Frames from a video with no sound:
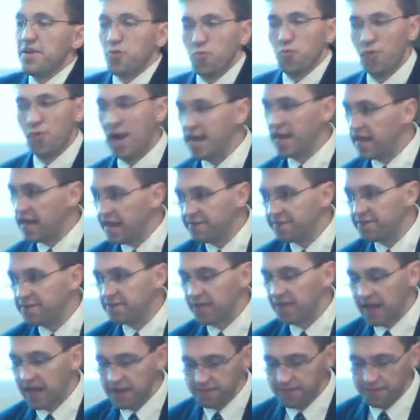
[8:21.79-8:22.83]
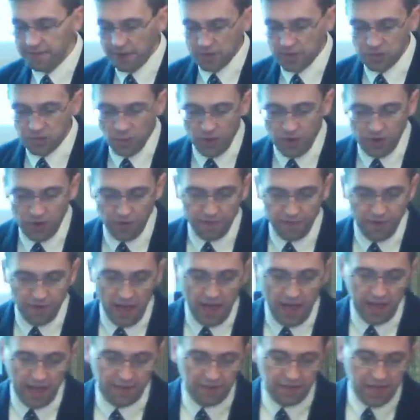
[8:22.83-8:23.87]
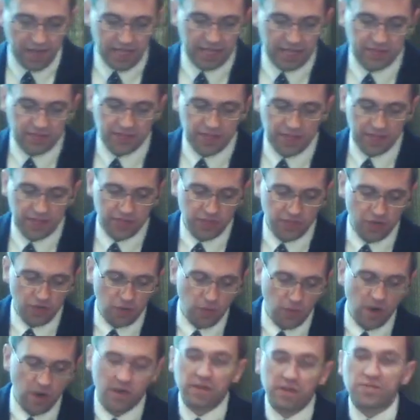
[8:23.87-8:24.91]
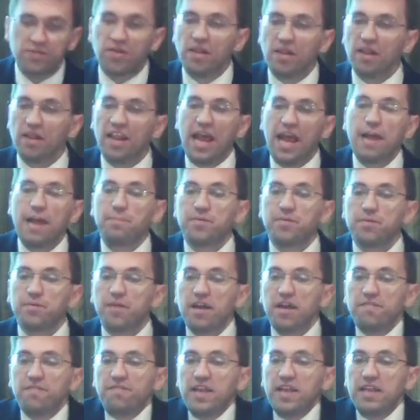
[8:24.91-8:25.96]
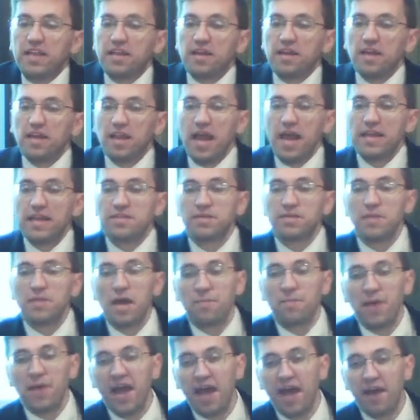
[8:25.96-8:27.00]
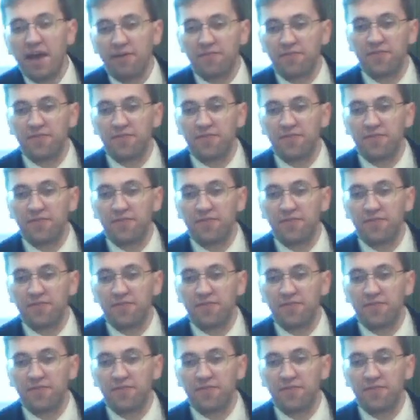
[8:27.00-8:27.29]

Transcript: right after that in verse 105, it says, Your word is a lamp to my feet and a light to my path.